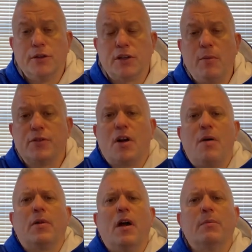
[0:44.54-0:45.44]
So most
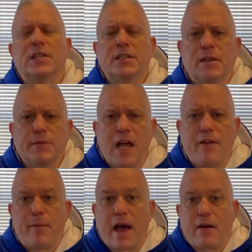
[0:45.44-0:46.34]
home alarm systems
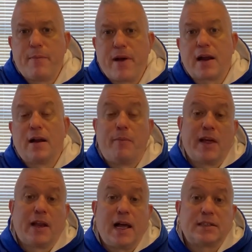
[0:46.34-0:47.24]
have a battery backup
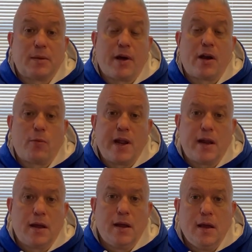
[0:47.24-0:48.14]
that lasts about a
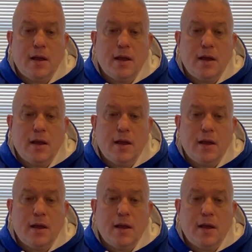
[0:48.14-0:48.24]
week.